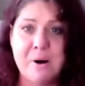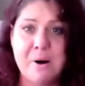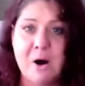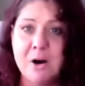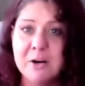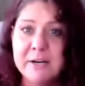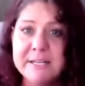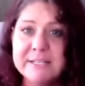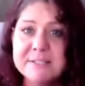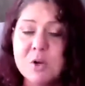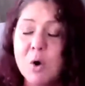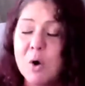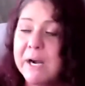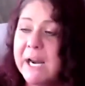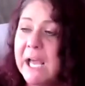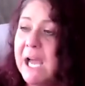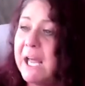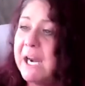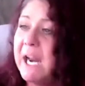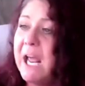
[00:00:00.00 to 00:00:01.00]
parties going
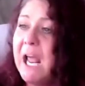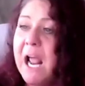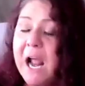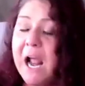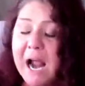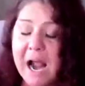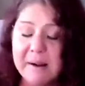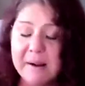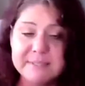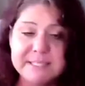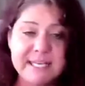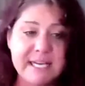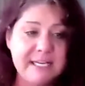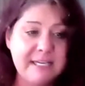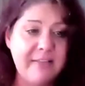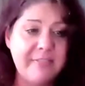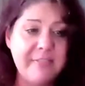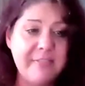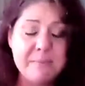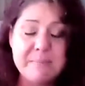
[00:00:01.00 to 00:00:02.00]
on. I'm seeing
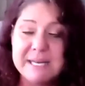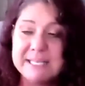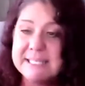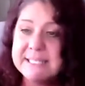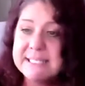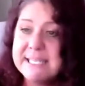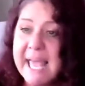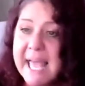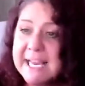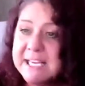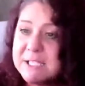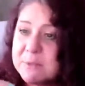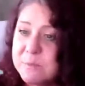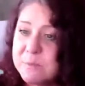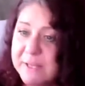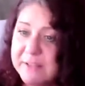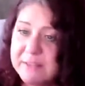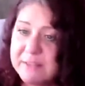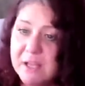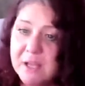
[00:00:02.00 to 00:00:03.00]
nothing but sex
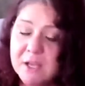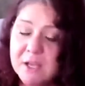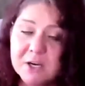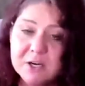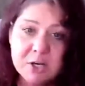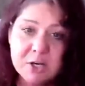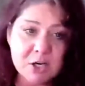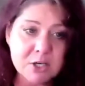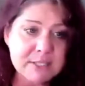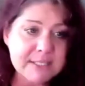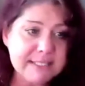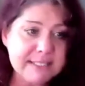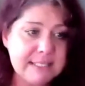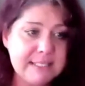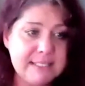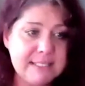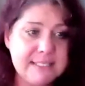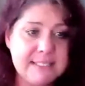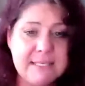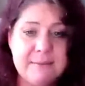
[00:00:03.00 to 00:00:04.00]
with
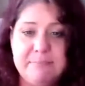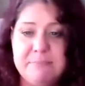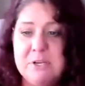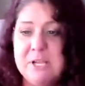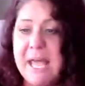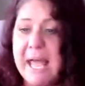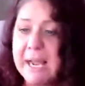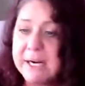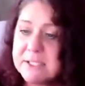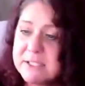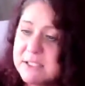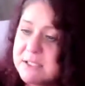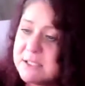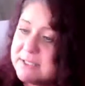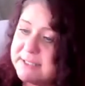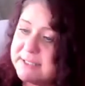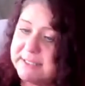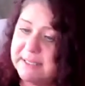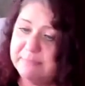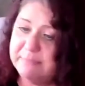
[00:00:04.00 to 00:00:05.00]
nurses and
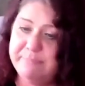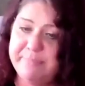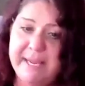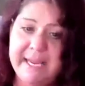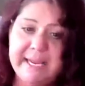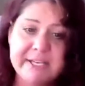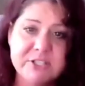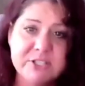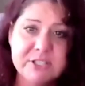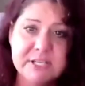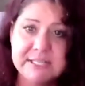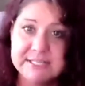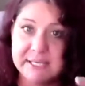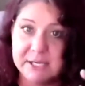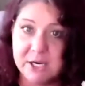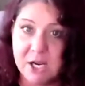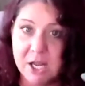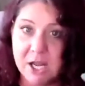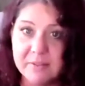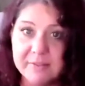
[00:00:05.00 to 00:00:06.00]
doctors and patients
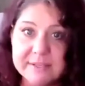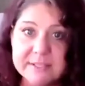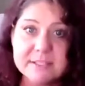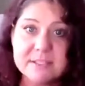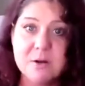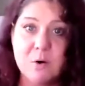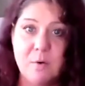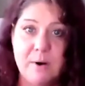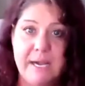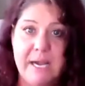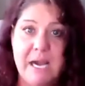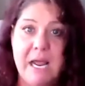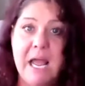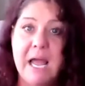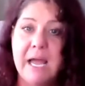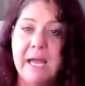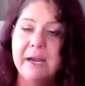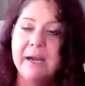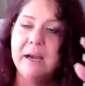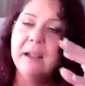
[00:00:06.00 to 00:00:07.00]
and all this going
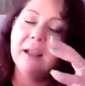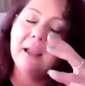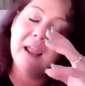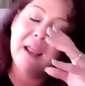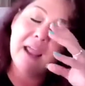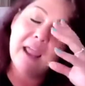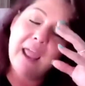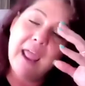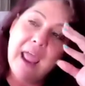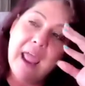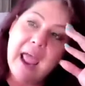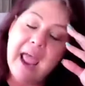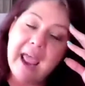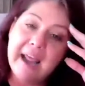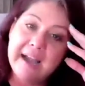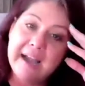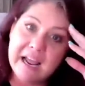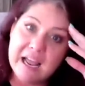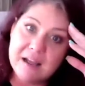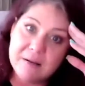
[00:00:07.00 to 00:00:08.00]
on.
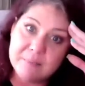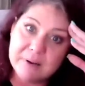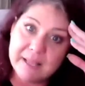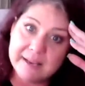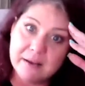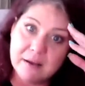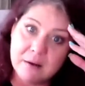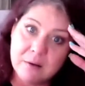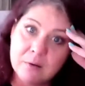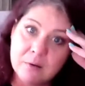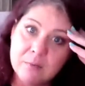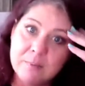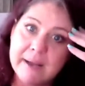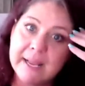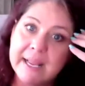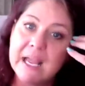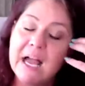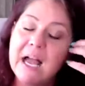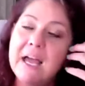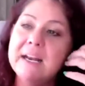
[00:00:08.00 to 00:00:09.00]
And I'm like, oh my
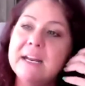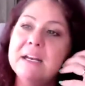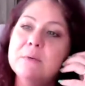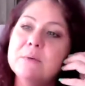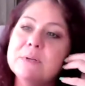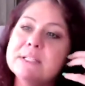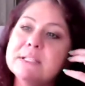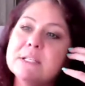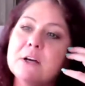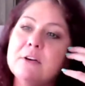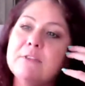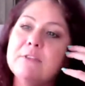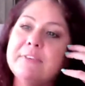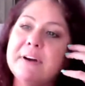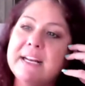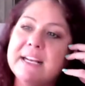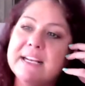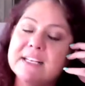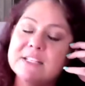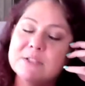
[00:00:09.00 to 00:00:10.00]
God. And it was so
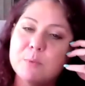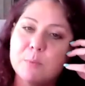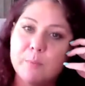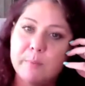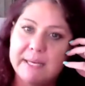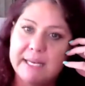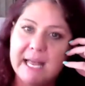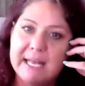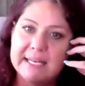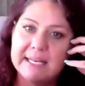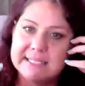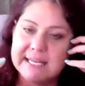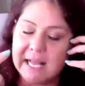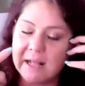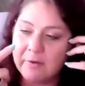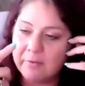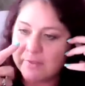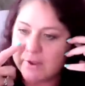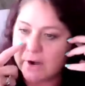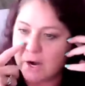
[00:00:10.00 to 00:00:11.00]
funny because when we got
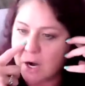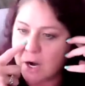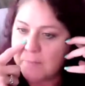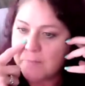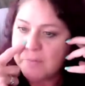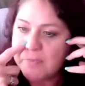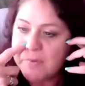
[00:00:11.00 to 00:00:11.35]
down there,